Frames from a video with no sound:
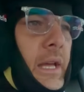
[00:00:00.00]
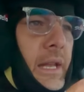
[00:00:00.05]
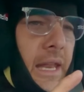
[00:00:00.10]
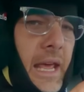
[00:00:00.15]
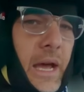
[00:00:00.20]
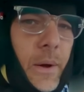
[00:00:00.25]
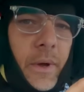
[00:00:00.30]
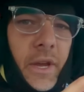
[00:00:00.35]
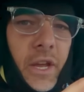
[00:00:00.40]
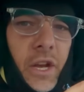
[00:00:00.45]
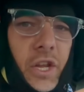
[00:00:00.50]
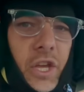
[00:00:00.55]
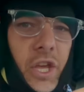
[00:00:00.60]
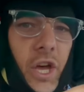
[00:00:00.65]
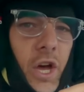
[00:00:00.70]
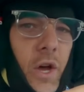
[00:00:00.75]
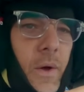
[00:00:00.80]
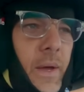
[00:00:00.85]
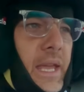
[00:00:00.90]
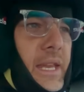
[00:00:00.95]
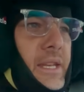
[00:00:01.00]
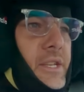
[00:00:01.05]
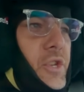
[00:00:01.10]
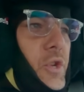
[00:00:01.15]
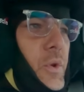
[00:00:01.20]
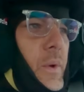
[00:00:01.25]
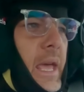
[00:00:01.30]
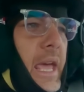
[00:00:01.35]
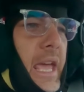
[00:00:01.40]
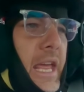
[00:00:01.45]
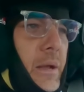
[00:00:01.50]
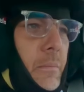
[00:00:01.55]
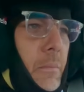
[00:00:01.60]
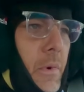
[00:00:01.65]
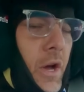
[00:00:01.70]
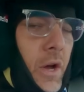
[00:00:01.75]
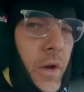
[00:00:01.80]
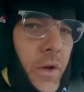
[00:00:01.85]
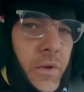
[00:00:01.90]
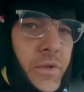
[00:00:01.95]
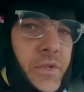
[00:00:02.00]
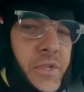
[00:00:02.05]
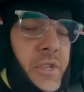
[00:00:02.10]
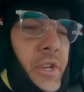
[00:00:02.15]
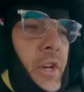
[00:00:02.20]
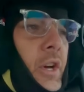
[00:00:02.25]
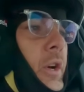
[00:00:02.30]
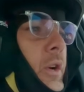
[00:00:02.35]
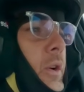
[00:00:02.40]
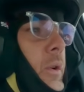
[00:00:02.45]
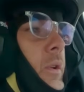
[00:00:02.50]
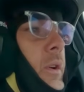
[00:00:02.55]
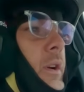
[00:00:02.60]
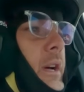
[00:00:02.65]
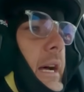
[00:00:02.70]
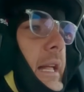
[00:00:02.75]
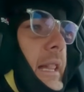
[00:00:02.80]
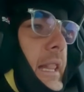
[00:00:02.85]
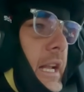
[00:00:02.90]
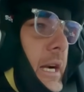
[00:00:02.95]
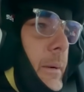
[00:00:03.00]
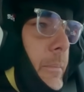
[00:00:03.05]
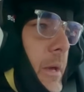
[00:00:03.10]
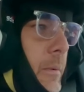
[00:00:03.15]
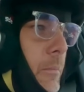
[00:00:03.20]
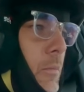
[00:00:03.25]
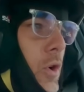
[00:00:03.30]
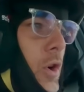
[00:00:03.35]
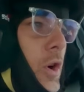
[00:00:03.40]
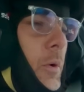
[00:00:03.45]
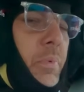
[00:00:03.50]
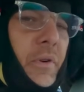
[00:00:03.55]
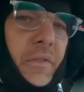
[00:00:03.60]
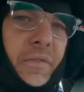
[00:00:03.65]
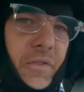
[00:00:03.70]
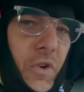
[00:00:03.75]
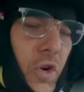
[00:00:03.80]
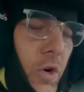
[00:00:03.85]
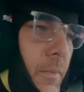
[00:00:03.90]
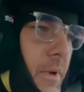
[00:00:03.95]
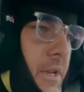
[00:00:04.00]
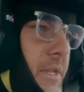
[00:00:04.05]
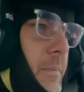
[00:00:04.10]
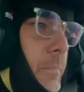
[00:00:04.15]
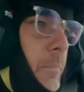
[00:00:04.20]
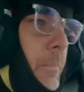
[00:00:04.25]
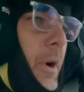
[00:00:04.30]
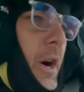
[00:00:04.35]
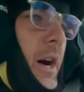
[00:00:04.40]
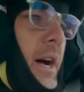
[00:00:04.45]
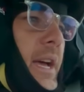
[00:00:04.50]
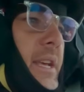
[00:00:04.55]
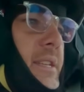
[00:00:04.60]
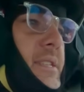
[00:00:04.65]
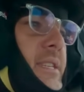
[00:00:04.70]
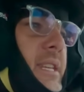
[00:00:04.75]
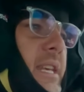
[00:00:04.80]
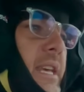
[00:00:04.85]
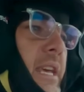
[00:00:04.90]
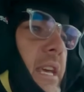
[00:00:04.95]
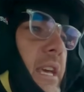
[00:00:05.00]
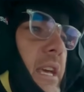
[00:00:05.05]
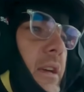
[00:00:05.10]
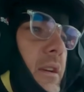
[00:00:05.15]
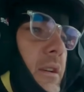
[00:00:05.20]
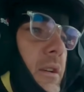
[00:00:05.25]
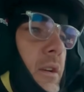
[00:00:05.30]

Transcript: Now we're going to go into N mode, so a little bit more performance biased here.